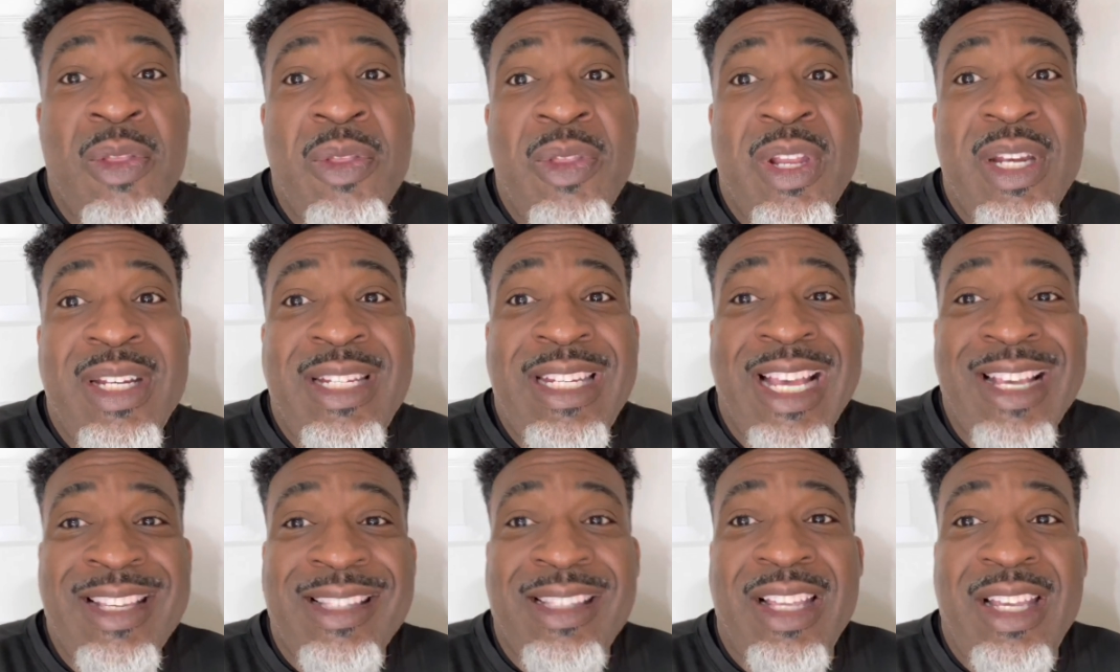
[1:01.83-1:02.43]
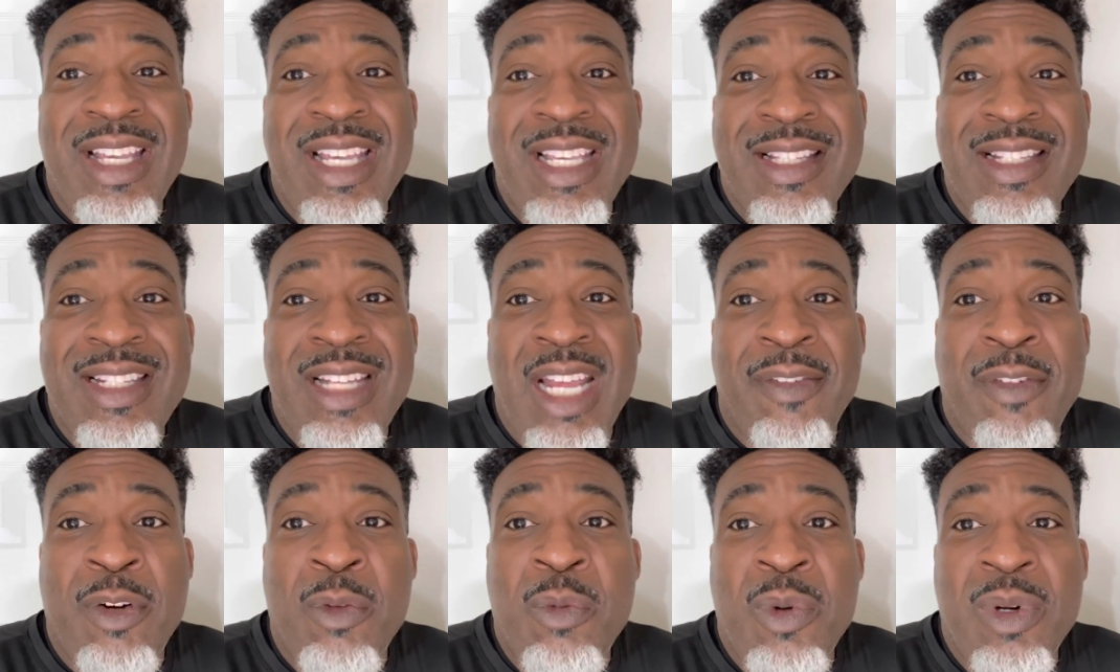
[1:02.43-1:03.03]
Tesla has
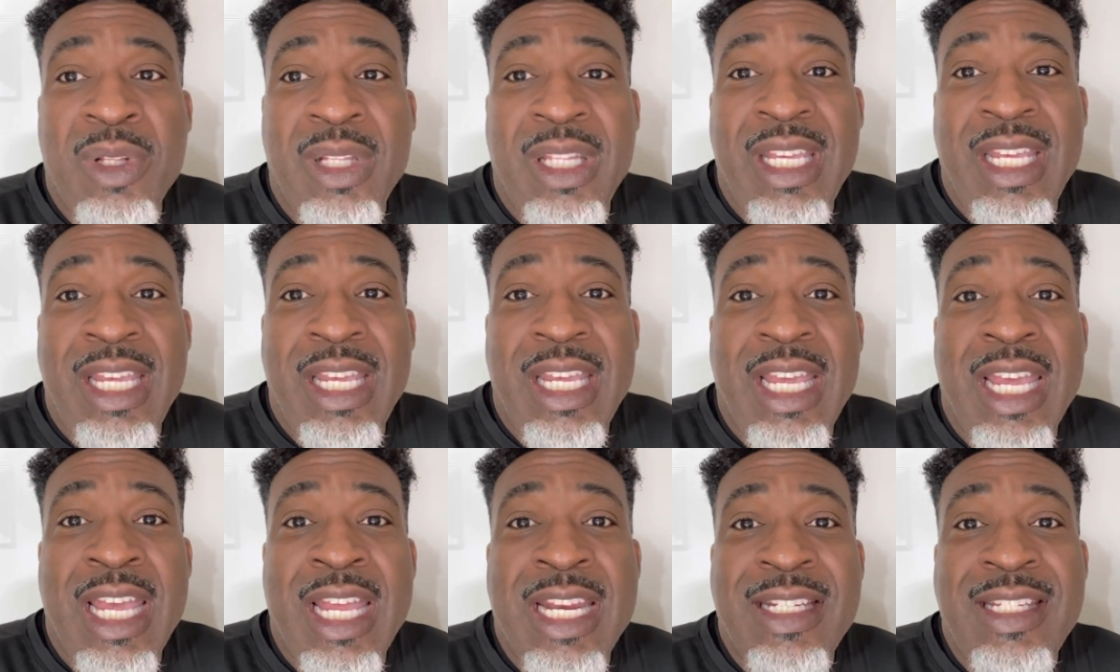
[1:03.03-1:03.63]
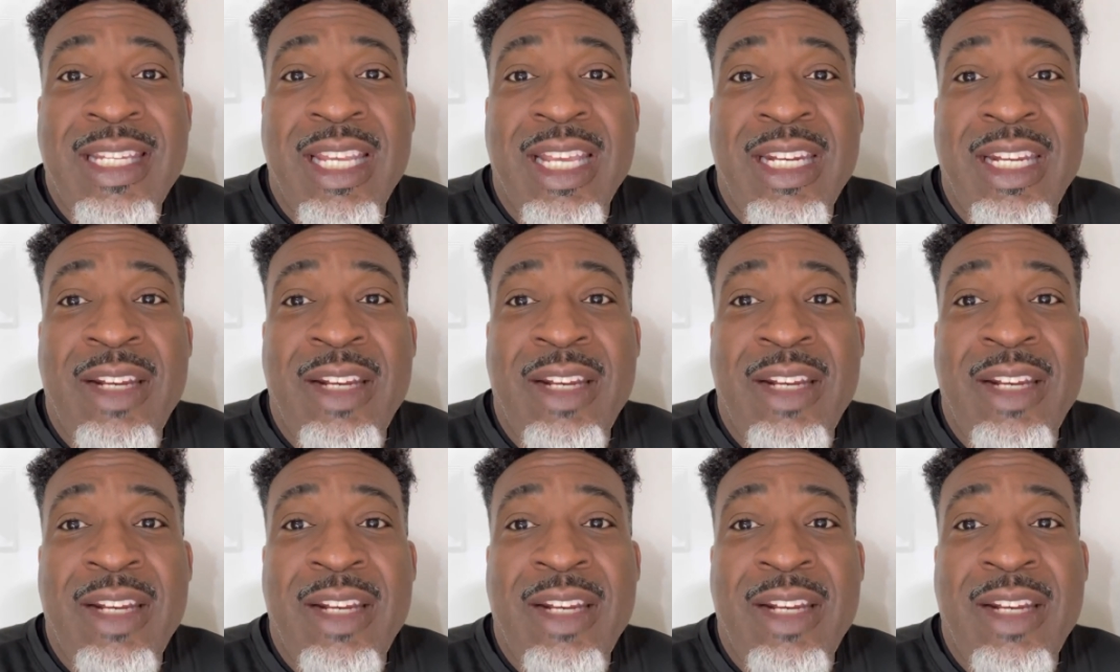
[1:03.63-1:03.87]
never really intended